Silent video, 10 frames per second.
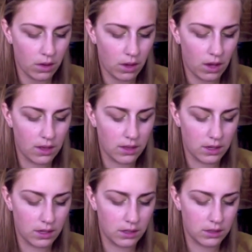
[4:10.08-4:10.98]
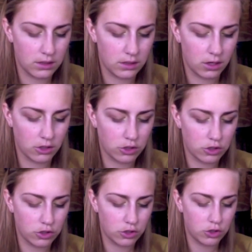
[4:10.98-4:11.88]
And these are
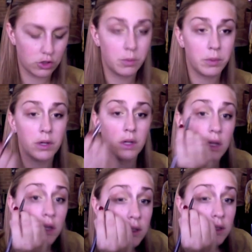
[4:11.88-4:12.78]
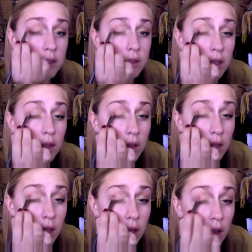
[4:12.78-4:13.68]
super
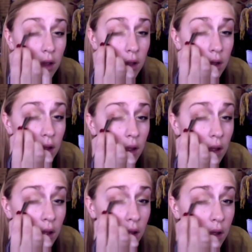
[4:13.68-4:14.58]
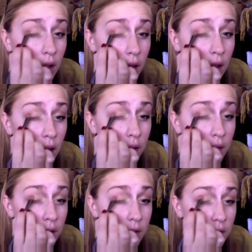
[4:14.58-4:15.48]
silky and
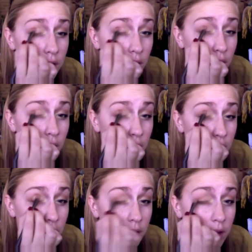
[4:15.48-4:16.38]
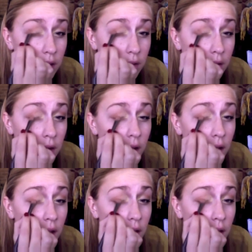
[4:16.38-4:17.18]
they just go on really well.